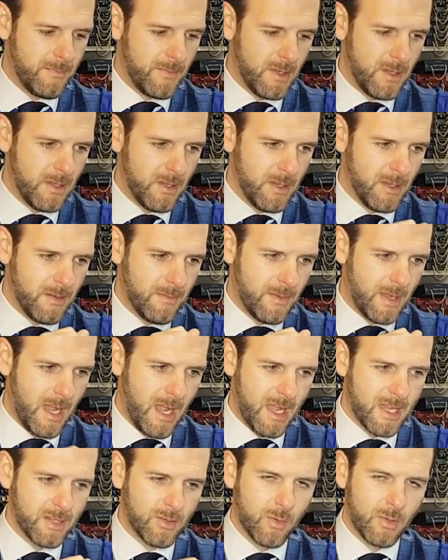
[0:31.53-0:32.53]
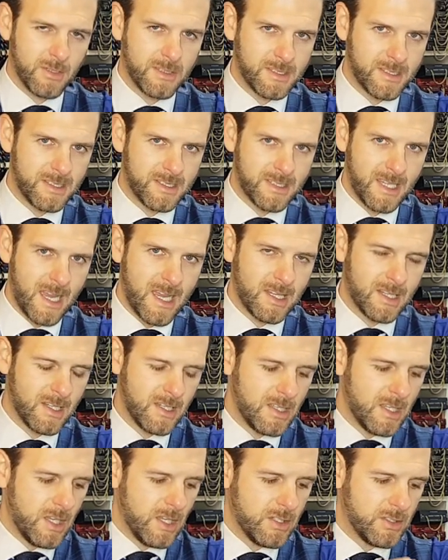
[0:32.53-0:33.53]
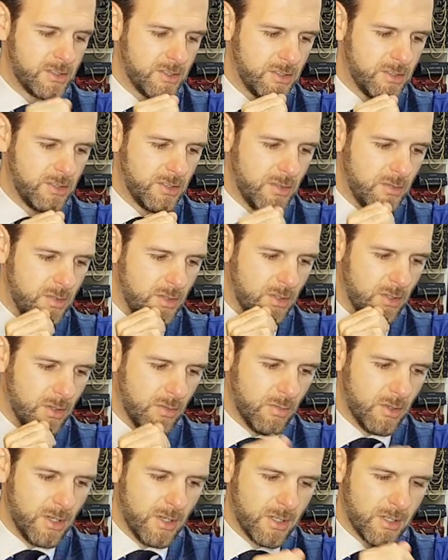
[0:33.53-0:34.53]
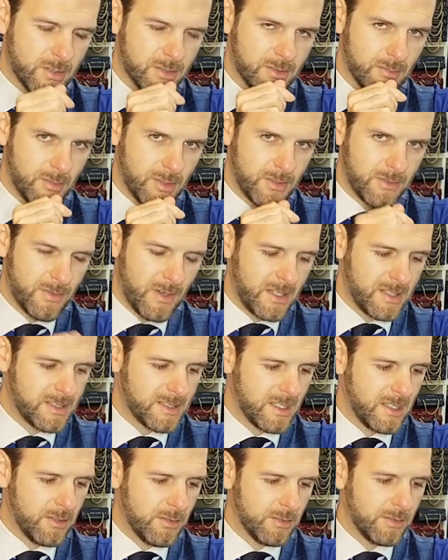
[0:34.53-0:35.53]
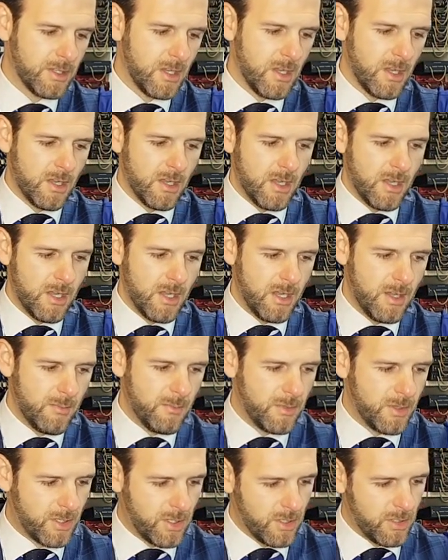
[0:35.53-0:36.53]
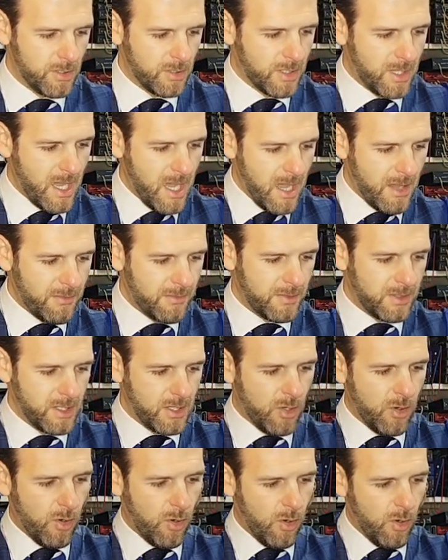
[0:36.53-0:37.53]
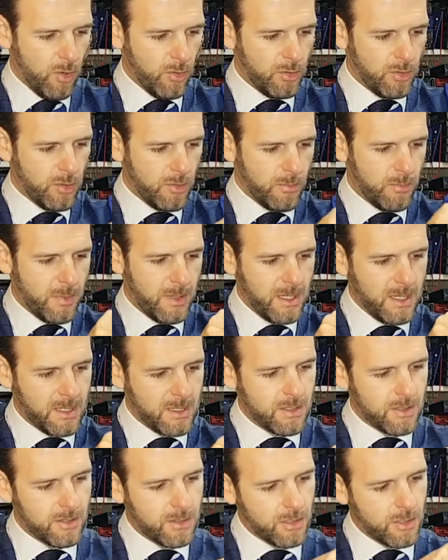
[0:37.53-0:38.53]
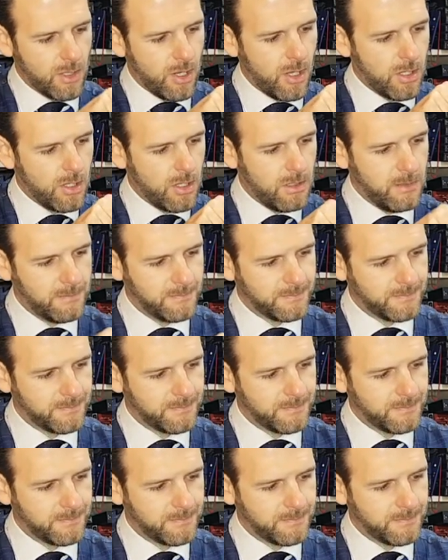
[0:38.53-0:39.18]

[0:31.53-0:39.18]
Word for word: a, a, a high quality tailor to do your work, someone who's very skilled, um, that can carefully unpick the collar,